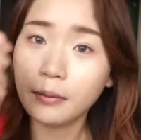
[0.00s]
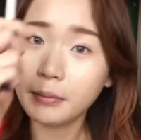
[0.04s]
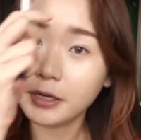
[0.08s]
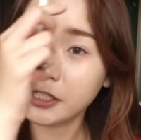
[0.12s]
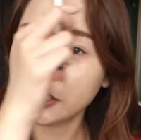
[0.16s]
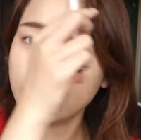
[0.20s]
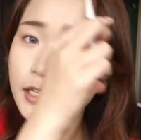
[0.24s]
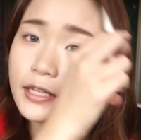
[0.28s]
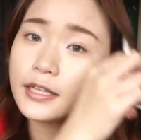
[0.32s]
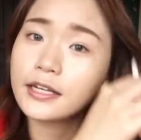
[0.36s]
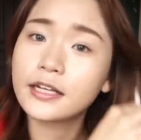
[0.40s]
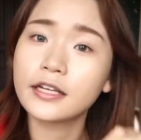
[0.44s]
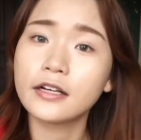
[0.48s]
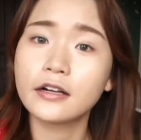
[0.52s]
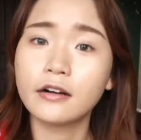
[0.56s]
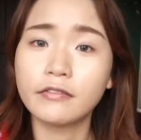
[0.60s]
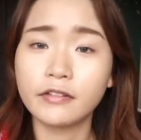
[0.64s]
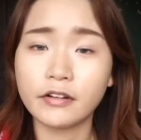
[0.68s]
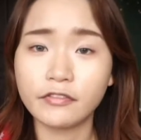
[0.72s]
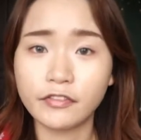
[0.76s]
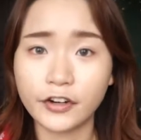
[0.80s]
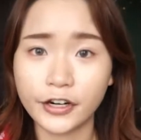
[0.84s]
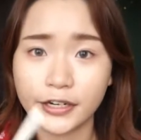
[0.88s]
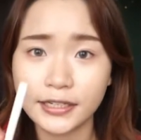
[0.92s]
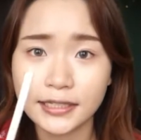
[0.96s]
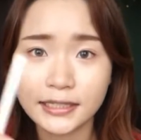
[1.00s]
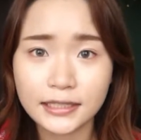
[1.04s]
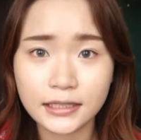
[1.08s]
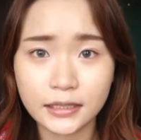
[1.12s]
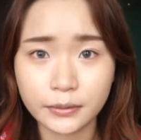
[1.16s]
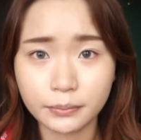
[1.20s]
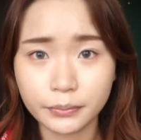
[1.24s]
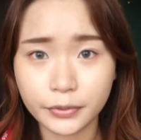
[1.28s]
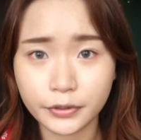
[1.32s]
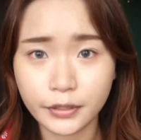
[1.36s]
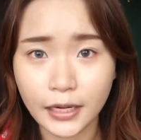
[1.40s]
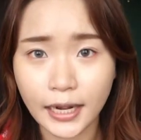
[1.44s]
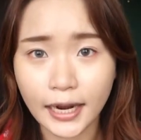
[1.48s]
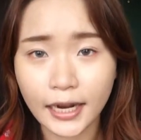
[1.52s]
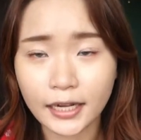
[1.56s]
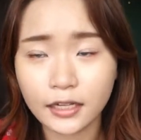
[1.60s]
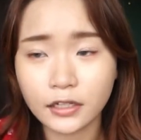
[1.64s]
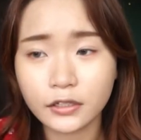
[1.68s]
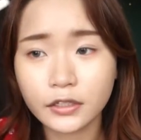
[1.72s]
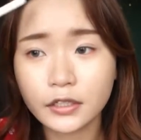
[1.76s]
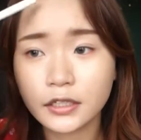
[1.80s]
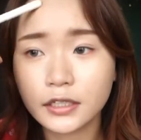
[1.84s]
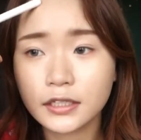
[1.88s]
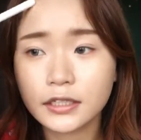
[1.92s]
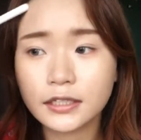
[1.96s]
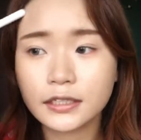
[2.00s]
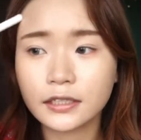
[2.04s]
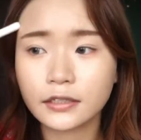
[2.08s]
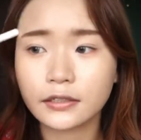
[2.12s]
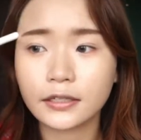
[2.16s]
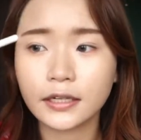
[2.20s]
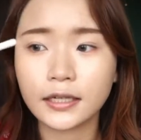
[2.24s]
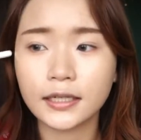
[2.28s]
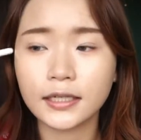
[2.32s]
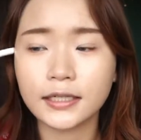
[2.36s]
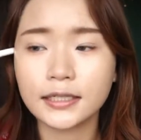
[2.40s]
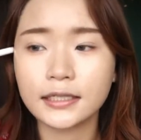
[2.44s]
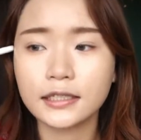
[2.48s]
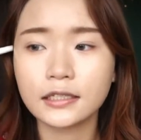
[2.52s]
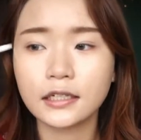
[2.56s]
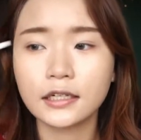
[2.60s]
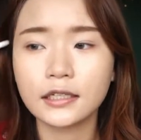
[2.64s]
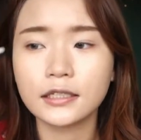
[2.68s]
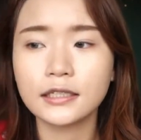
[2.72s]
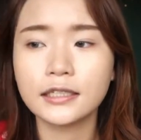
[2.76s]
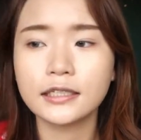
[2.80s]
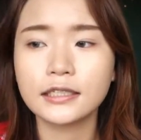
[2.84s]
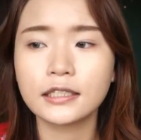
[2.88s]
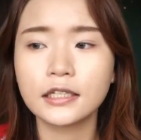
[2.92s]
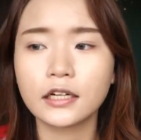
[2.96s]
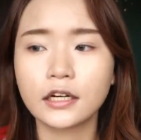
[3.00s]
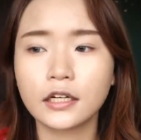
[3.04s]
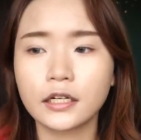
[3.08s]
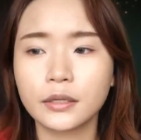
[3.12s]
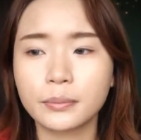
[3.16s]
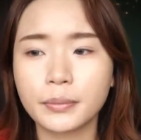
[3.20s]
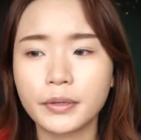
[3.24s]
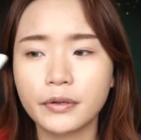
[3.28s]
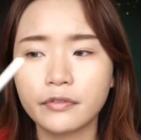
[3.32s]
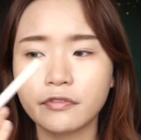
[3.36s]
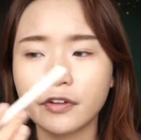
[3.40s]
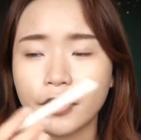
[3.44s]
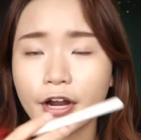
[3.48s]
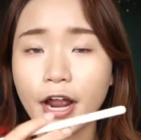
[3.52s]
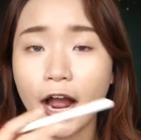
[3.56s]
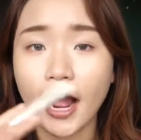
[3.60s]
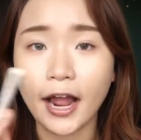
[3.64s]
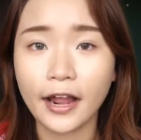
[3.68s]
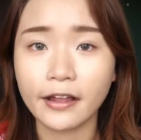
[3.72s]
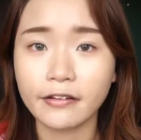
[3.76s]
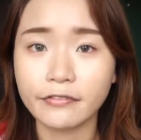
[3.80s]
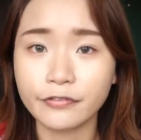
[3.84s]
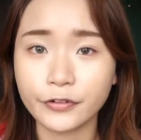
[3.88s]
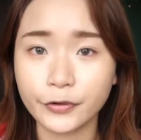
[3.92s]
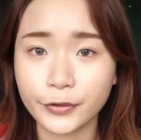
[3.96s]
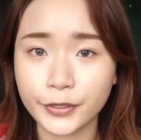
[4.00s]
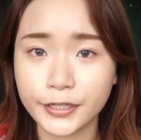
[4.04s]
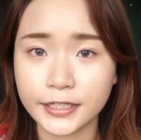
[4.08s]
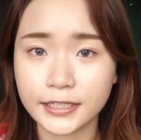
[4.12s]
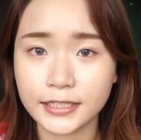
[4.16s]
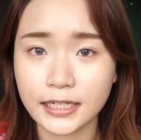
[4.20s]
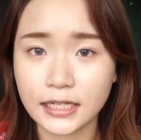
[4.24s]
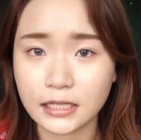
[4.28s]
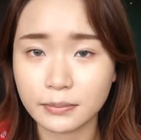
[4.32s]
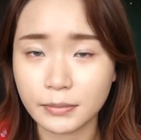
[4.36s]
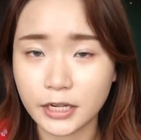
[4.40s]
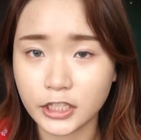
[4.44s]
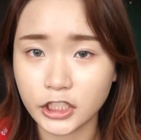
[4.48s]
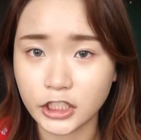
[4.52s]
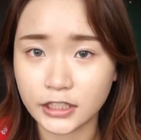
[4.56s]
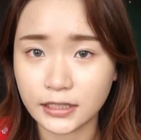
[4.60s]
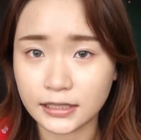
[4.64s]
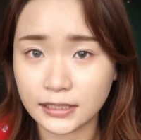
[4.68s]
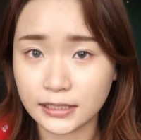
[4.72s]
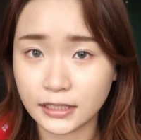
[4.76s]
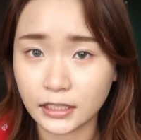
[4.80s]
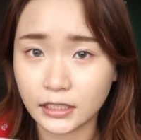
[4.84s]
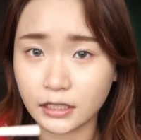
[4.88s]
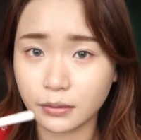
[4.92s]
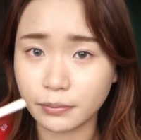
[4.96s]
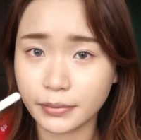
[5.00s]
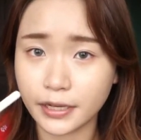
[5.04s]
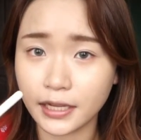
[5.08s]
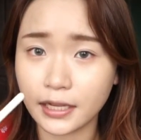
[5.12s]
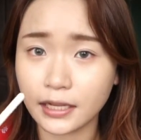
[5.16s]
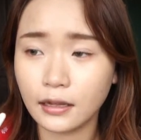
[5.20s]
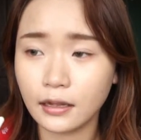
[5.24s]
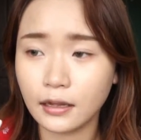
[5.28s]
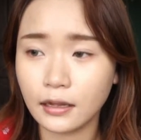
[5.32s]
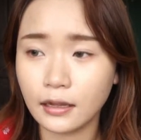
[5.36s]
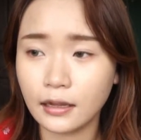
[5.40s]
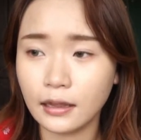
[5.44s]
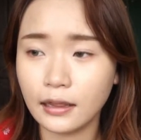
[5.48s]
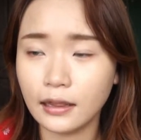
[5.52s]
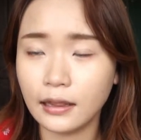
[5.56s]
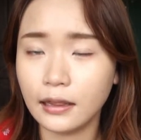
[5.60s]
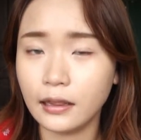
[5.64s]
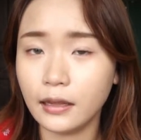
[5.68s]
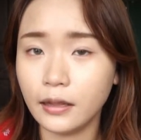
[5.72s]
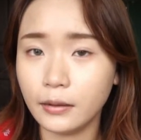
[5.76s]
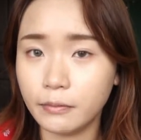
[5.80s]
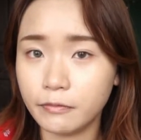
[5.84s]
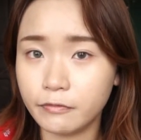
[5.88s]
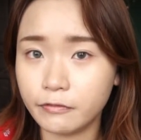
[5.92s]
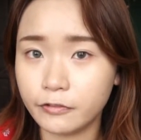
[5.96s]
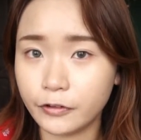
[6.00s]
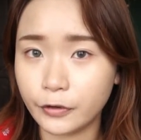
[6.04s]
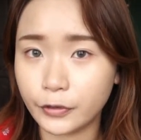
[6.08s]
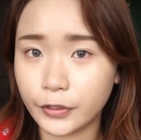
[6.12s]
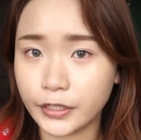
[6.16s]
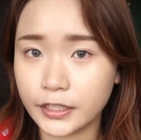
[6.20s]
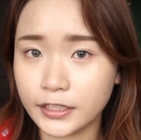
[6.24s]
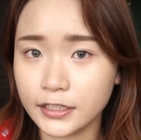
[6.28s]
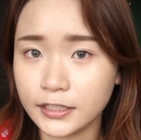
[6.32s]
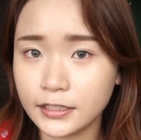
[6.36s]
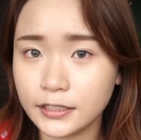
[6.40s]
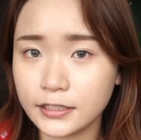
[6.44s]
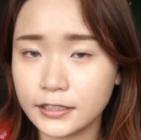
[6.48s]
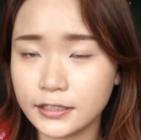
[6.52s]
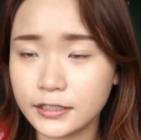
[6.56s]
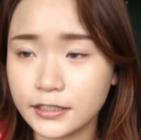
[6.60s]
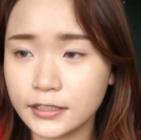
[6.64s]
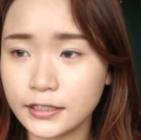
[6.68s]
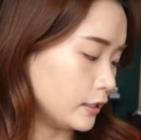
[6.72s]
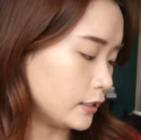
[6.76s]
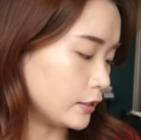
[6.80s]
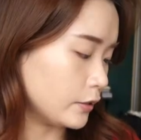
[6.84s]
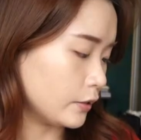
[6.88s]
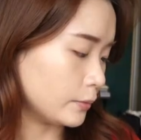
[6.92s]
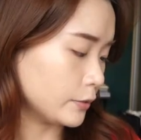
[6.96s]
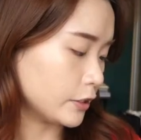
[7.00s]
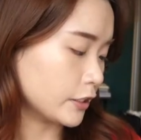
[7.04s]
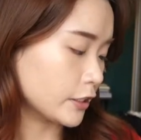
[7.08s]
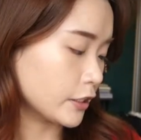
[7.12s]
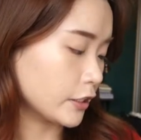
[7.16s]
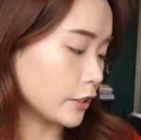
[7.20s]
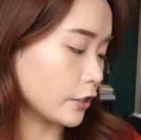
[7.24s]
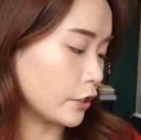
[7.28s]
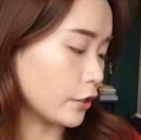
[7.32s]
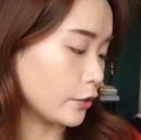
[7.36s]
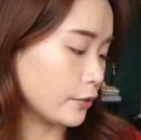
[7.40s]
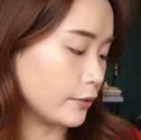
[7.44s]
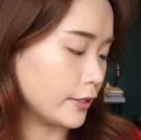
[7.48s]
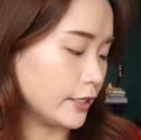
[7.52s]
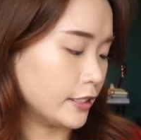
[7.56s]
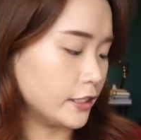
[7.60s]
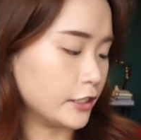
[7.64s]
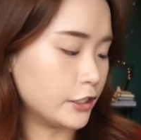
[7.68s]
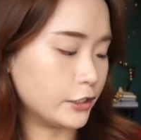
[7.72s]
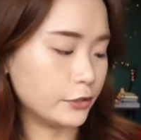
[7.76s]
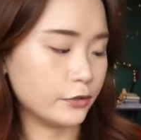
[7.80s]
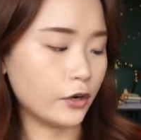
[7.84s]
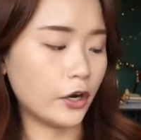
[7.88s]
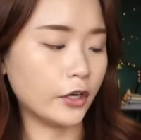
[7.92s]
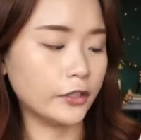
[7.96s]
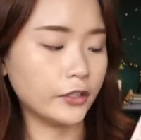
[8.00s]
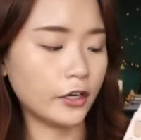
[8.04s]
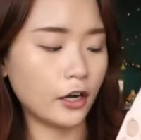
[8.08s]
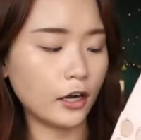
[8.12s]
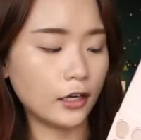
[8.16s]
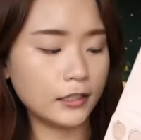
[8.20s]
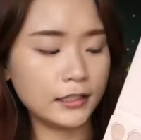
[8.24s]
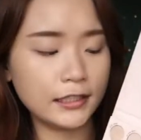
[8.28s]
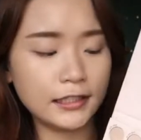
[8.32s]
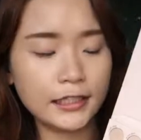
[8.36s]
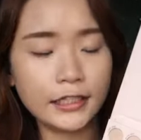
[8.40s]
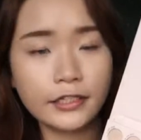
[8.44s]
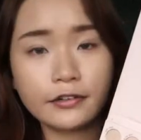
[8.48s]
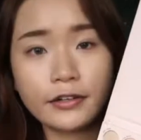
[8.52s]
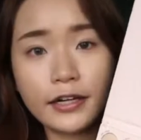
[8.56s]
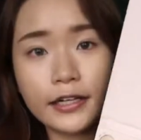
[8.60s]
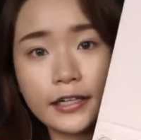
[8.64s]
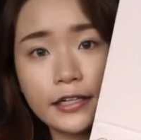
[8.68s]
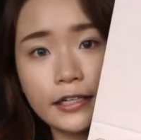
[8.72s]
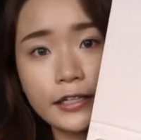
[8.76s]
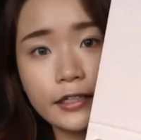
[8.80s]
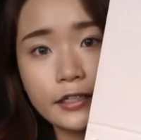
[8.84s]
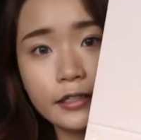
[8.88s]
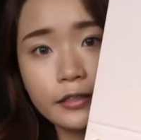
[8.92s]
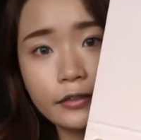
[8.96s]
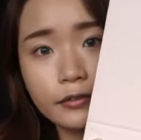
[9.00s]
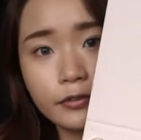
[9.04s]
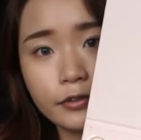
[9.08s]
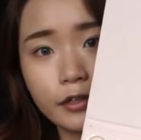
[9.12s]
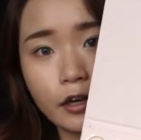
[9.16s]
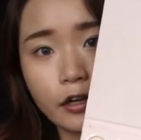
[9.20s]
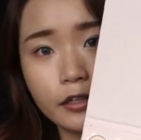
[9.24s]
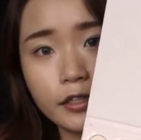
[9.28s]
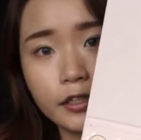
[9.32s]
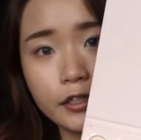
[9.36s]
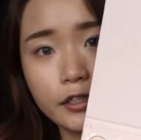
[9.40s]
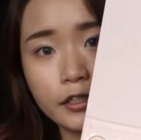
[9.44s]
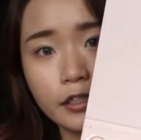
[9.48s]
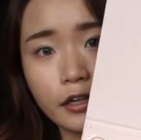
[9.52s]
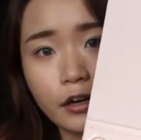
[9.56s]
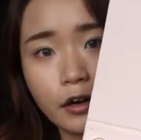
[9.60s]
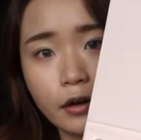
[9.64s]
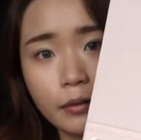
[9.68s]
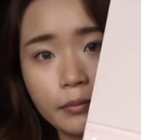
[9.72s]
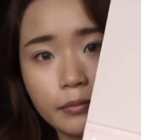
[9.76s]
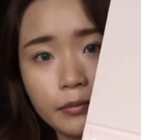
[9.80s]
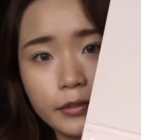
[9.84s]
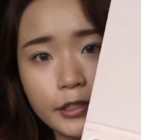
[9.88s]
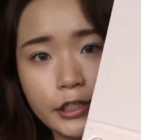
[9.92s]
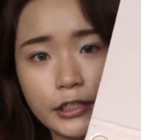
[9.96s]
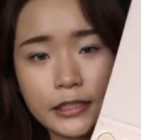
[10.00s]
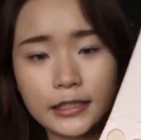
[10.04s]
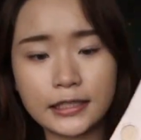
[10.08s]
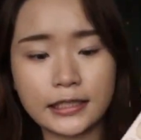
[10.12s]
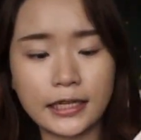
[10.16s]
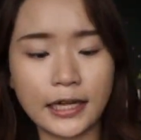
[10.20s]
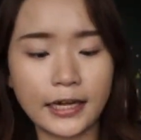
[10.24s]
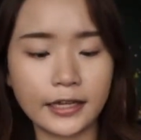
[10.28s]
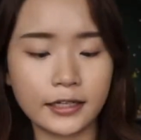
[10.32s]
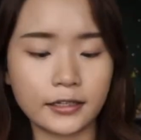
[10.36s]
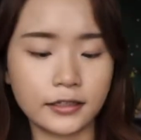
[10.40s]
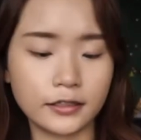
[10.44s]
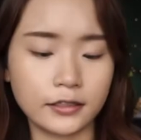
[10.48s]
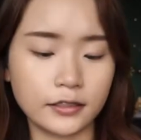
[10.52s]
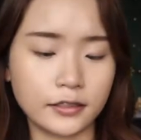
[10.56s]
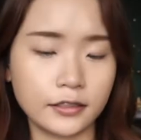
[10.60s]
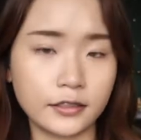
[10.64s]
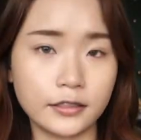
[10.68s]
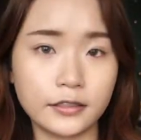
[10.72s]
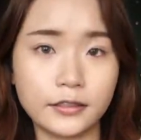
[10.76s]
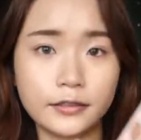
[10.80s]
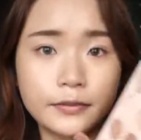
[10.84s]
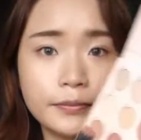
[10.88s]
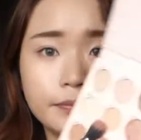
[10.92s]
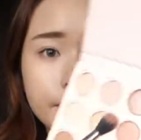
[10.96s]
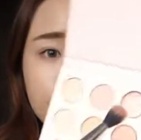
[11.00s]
actually thinking of a very simple eye look so that it's not gonna be very eye focused as much as it's gonna be lip focused. So I'm just gonna go into On Holiday right here on the top. It's like a,